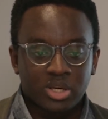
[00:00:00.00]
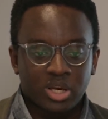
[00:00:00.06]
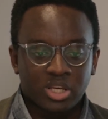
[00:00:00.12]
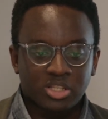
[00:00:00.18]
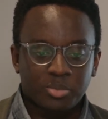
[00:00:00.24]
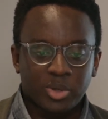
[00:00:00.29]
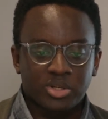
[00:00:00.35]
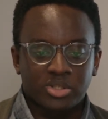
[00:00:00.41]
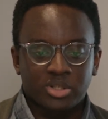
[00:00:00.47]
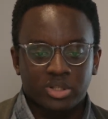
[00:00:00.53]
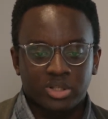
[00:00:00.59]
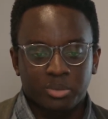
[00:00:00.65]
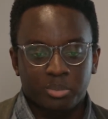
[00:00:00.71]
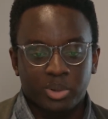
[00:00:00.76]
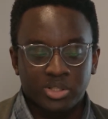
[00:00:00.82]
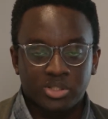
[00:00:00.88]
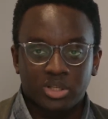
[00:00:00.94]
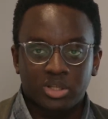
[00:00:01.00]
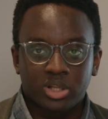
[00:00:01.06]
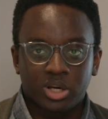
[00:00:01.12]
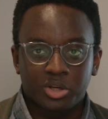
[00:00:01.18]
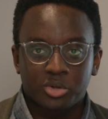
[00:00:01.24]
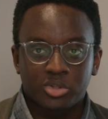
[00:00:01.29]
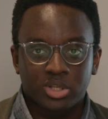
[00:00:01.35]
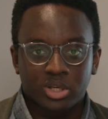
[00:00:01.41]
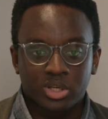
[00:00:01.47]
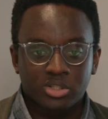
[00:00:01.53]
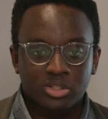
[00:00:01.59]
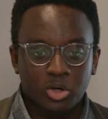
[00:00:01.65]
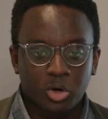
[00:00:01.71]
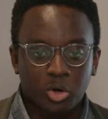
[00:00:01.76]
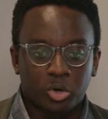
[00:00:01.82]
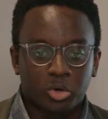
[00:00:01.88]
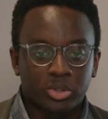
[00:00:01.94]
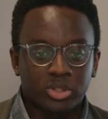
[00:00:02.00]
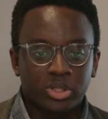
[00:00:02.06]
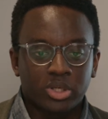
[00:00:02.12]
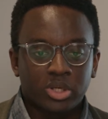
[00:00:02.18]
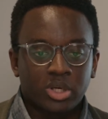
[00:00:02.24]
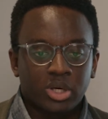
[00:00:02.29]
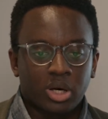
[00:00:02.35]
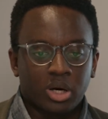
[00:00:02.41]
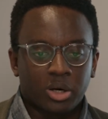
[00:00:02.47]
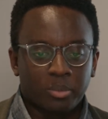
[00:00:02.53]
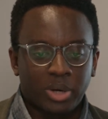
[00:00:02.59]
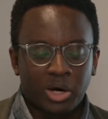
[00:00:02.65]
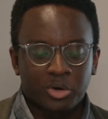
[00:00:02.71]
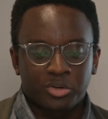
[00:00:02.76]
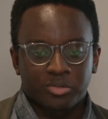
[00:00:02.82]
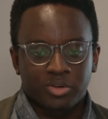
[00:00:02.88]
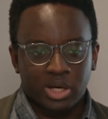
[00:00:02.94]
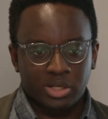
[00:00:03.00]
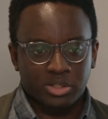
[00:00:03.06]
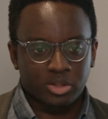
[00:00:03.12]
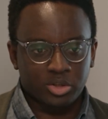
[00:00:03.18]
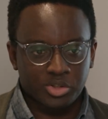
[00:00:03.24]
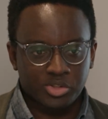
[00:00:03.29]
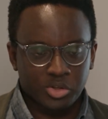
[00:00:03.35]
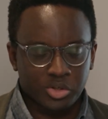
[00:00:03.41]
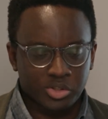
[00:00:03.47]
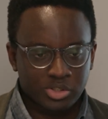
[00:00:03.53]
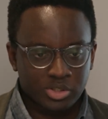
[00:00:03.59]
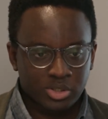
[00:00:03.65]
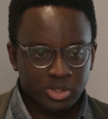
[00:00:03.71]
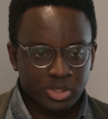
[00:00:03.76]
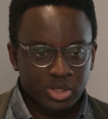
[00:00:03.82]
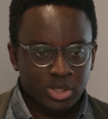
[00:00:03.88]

especially a particular use case called um, out of catalog search.